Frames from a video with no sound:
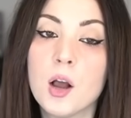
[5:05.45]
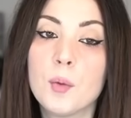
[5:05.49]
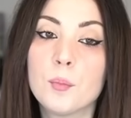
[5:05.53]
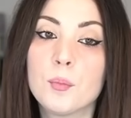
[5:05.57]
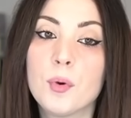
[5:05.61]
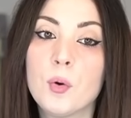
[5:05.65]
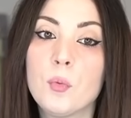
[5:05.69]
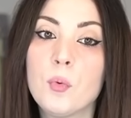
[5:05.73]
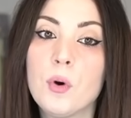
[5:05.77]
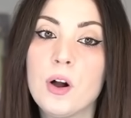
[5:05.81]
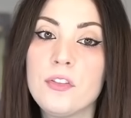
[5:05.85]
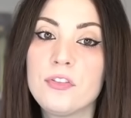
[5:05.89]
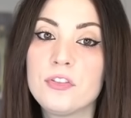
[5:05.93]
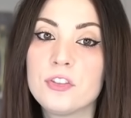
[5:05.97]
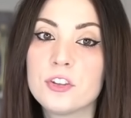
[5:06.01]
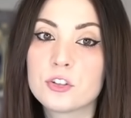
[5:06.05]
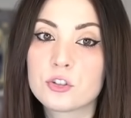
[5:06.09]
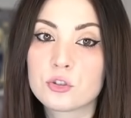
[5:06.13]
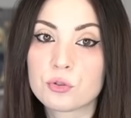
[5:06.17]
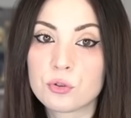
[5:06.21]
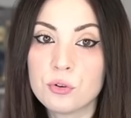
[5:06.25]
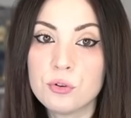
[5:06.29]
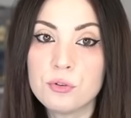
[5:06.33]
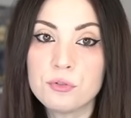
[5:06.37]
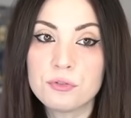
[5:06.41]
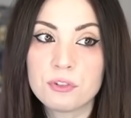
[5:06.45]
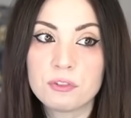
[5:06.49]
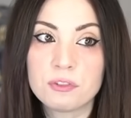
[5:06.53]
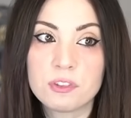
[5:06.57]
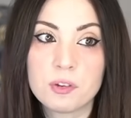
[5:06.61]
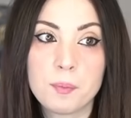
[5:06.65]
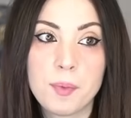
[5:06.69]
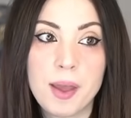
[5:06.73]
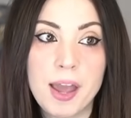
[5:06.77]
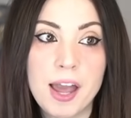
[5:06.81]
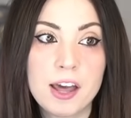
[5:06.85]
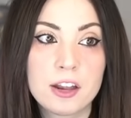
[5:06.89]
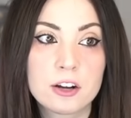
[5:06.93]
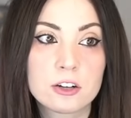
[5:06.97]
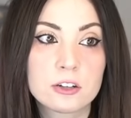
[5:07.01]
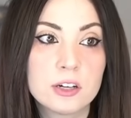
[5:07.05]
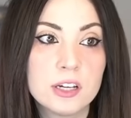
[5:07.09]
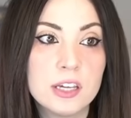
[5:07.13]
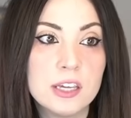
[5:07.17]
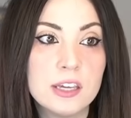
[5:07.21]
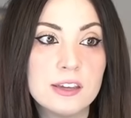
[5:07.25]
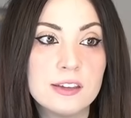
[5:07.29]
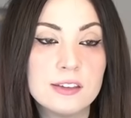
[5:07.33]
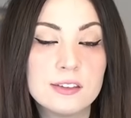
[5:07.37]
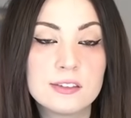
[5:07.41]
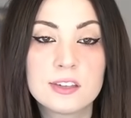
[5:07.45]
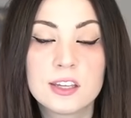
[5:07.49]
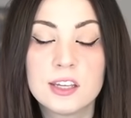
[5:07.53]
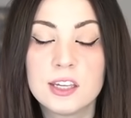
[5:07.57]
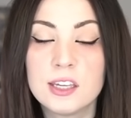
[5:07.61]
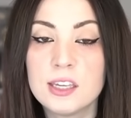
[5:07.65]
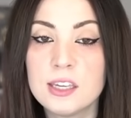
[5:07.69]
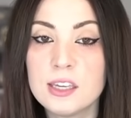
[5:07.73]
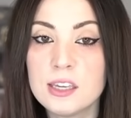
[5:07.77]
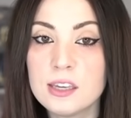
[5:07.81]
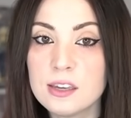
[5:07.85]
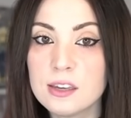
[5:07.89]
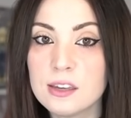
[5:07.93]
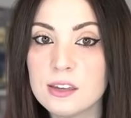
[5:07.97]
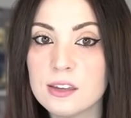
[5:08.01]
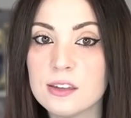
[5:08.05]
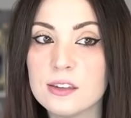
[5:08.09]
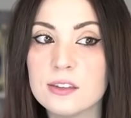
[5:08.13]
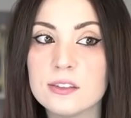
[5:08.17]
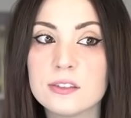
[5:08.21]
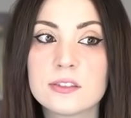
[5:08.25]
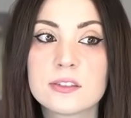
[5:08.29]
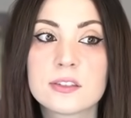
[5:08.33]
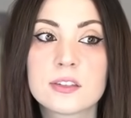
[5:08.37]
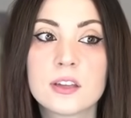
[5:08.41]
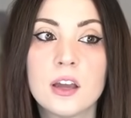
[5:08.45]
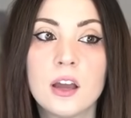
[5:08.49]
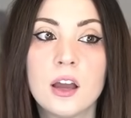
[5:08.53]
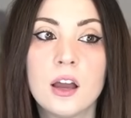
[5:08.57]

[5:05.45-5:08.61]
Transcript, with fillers: But what the truth of the matter is, is